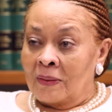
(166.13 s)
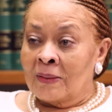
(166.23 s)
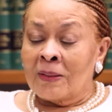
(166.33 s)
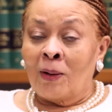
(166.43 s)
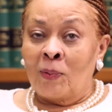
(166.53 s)

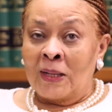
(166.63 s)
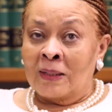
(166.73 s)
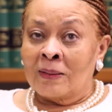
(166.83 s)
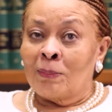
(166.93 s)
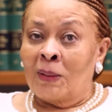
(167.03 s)
That's how we
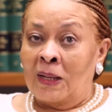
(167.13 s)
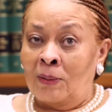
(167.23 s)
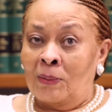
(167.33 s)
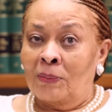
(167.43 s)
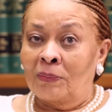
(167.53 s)
got to
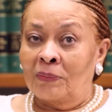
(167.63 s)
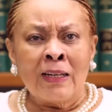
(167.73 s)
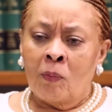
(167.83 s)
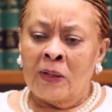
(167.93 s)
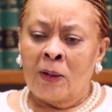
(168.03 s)
Michael.
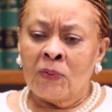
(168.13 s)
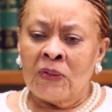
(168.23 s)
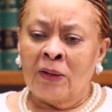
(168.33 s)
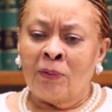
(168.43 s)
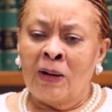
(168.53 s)
When I was
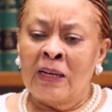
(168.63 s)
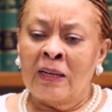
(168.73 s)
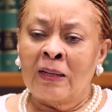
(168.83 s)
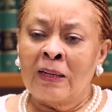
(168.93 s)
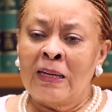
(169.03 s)
getting ready
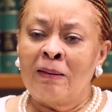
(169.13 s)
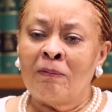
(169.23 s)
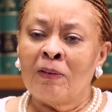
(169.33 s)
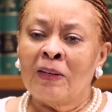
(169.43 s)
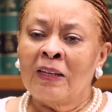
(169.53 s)
to
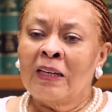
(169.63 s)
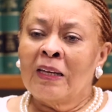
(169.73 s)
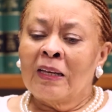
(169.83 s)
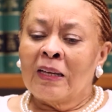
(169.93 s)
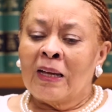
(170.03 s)
leave,
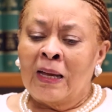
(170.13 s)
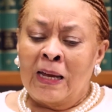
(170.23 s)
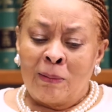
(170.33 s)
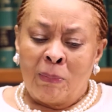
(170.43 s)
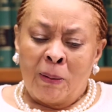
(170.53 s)
I
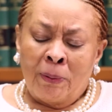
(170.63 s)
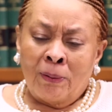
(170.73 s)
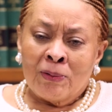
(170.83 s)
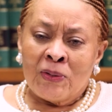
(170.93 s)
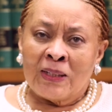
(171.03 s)
had my
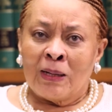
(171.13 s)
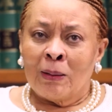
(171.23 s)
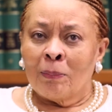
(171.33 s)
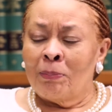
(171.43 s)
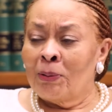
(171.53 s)
purse and
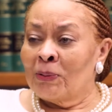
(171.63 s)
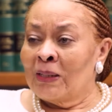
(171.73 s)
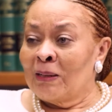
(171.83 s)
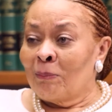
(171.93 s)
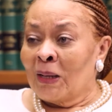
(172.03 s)
I pulled
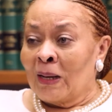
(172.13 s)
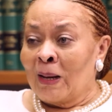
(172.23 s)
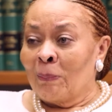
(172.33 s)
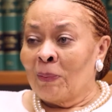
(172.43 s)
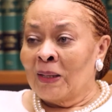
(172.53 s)
it in my
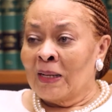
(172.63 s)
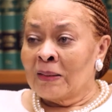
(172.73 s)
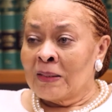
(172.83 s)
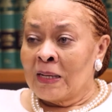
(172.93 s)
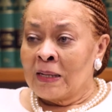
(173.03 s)
lap and
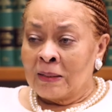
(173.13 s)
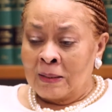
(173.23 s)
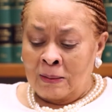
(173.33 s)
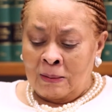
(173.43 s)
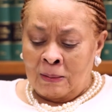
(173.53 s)
I said,
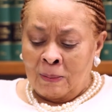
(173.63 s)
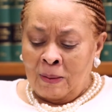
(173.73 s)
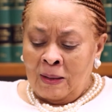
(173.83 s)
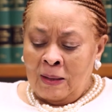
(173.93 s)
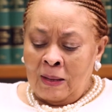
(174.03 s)

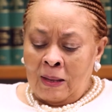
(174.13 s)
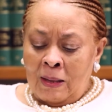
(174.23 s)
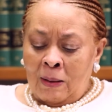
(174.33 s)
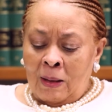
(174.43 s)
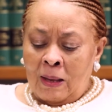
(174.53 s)

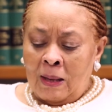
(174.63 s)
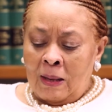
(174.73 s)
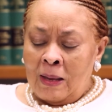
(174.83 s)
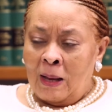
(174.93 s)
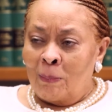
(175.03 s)

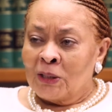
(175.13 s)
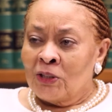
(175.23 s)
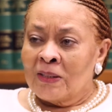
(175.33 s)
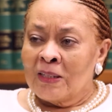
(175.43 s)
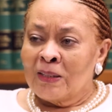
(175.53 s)
how
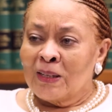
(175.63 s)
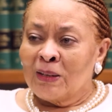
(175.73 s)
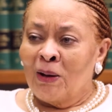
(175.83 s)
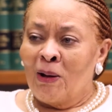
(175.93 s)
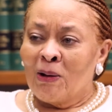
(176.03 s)
much is this going
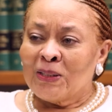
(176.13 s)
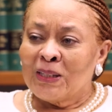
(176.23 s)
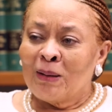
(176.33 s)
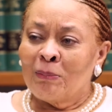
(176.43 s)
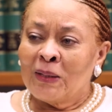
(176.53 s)
to cost?
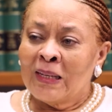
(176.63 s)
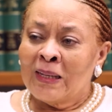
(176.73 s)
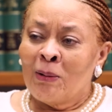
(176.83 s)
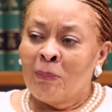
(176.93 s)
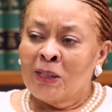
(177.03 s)
And I'm
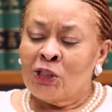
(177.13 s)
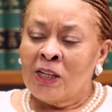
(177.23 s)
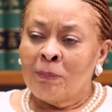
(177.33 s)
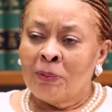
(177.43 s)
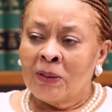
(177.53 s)
getting out my
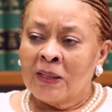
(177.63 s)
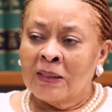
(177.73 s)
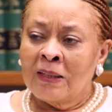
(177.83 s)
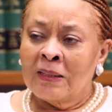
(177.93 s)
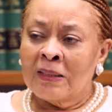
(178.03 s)
checkbook,
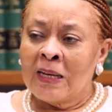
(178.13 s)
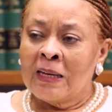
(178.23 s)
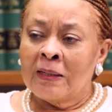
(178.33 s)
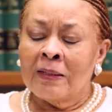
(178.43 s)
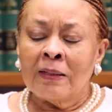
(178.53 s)
and he
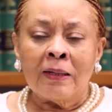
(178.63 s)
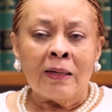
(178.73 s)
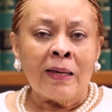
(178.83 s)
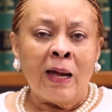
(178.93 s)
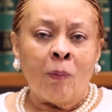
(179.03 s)
said,
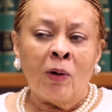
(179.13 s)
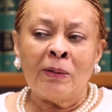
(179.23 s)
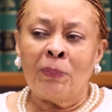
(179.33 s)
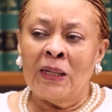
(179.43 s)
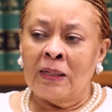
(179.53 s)
not
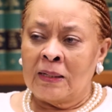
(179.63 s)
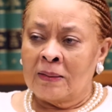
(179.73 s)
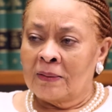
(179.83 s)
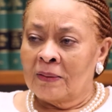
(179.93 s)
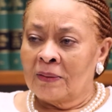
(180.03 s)
one penny.